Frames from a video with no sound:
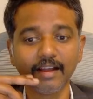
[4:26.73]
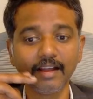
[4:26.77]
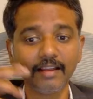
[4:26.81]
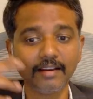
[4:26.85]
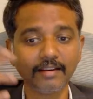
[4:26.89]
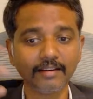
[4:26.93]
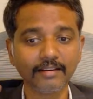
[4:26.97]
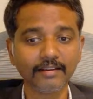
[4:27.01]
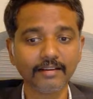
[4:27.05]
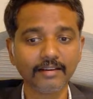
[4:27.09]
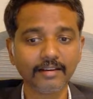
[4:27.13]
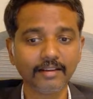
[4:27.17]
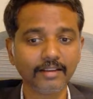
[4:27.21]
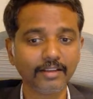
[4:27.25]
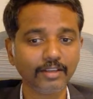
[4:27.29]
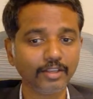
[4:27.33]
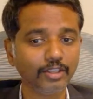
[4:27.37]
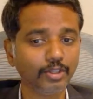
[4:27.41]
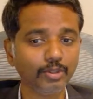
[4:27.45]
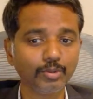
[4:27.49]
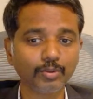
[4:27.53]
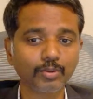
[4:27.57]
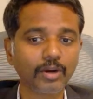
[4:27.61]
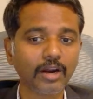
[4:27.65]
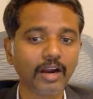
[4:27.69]
And
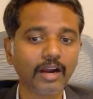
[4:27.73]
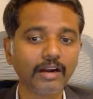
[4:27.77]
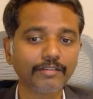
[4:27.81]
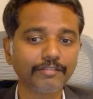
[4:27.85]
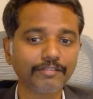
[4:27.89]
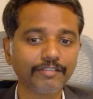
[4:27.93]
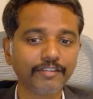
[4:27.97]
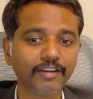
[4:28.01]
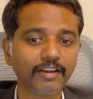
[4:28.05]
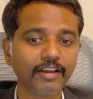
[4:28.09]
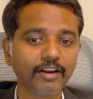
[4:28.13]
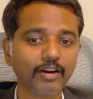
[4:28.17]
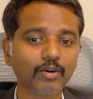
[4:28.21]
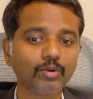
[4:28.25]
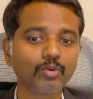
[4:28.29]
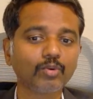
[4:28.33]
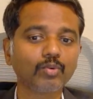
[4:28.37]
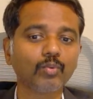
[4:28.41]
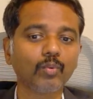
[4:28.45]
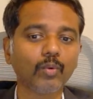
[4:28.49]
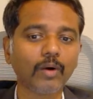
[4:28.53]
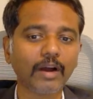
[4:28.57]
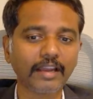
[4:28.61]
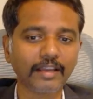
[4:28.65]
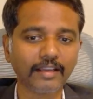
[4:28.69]
you can't figure
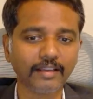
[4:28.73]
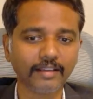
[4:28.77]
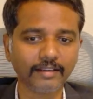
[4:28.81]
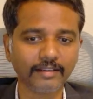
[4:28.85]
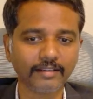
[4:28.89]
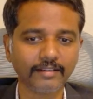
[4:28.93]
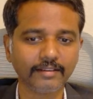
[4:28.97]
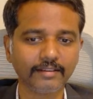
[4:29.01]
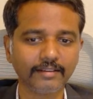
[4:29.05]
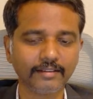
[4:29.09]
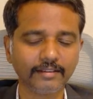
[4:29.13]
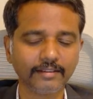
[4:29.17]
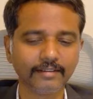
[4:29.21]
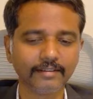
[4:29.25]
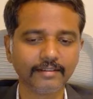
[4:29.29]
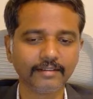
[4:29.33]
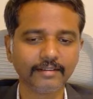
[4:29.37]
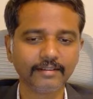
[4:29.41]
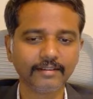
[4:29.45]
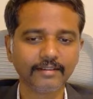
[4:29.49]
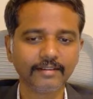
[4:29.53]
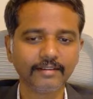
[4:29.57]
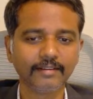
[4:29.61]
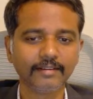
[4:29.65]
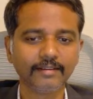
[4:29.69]
out why.
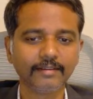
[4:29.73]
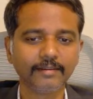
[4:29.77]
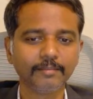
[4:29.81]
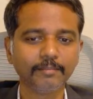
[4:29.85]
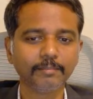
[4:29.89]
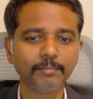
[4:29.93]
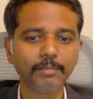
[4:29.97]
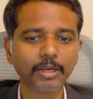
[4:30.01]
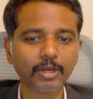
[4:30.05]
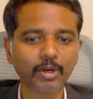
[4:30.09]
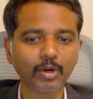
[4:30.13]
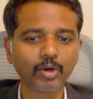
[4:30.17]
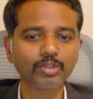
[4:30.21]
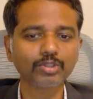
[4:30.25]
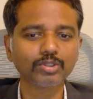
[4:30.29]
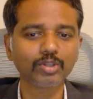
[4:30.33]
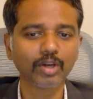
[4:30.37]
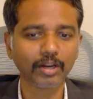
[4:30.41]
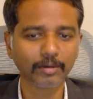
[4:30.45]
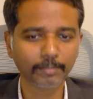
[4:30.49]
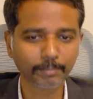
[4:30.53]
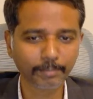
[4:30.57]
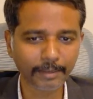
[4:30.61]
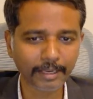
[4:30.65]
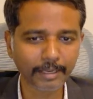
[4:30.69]
Because
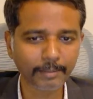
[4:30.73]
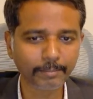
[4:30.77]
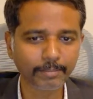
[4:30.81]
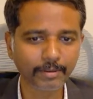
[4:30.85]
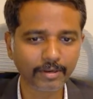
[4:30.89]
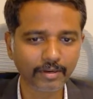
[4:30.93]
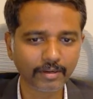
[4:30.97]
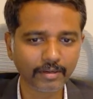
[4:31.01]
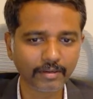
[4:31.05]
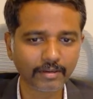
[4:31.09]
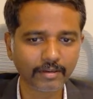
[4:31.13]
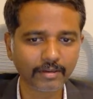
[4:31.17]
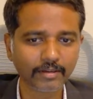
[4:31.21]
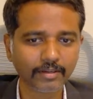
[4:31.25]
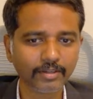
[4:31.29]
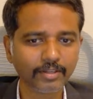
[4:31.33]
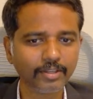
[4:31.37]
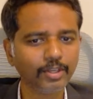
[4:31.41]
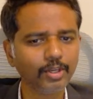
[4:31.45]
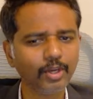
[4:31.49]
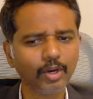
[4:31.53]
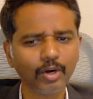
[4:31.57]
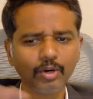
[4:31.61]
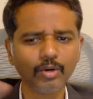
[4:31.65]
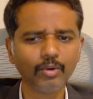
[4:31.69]
on paper,
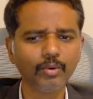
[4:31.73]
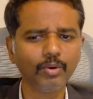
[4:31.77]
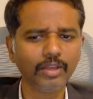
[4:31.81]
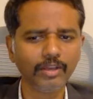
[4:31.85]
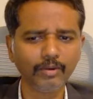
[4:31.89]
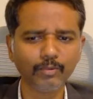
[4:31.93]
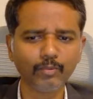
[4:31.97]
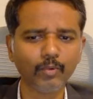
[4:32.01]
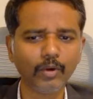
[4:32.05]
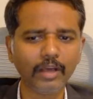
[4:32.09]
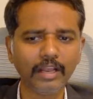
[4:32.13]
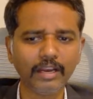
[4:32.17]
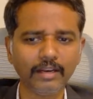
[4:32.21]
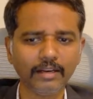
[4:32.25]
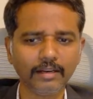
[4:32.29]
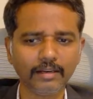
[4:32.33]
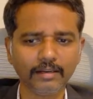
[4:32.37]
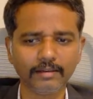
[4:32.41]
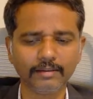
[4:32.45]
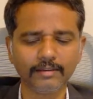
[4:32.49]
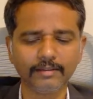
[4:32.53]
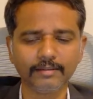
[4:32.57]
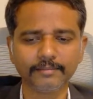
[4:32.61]
you're doing well.